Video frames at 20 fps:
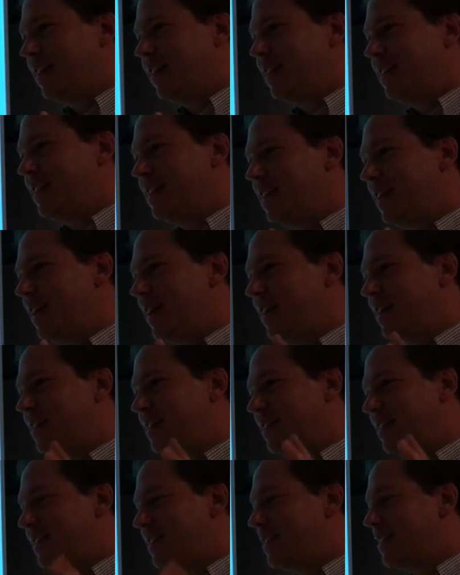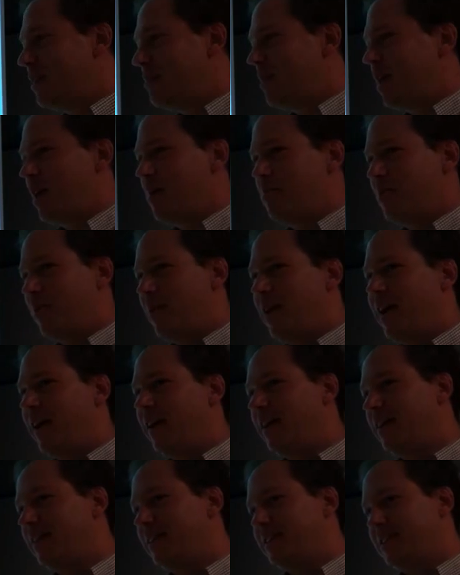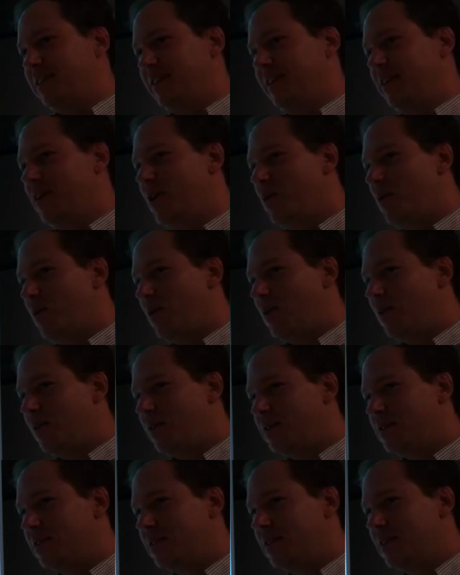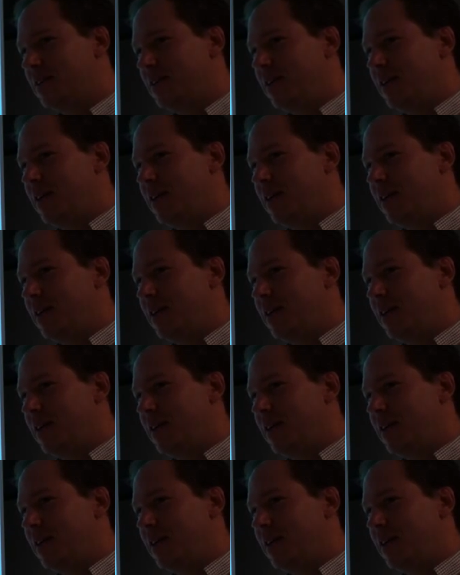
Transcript: little details, and somehow miraculously it all works.